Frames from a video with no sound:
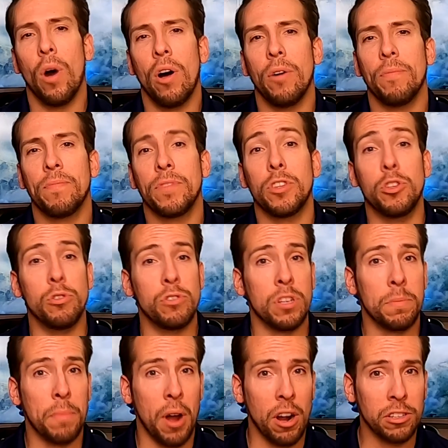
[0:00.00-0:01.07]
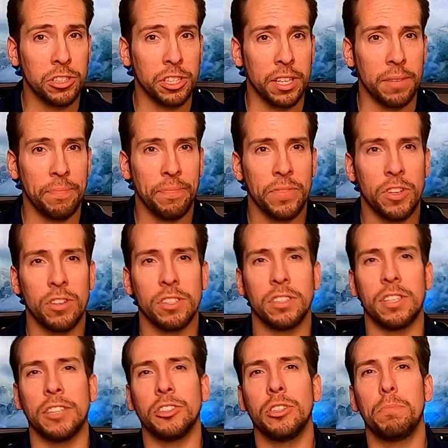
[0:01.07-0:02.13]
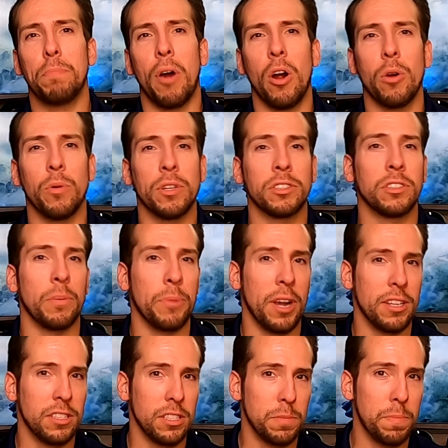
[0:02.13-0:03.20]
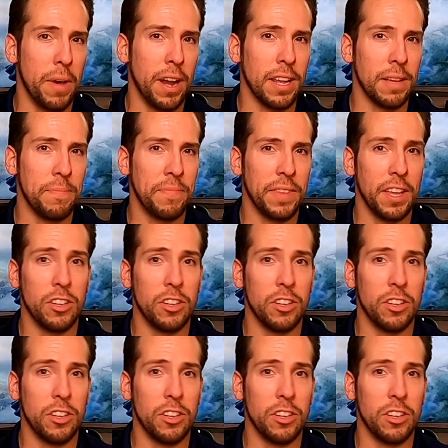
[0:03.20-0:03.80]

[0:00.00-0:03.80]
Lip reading: Well, using margin, you're essentially borrowing someone else's money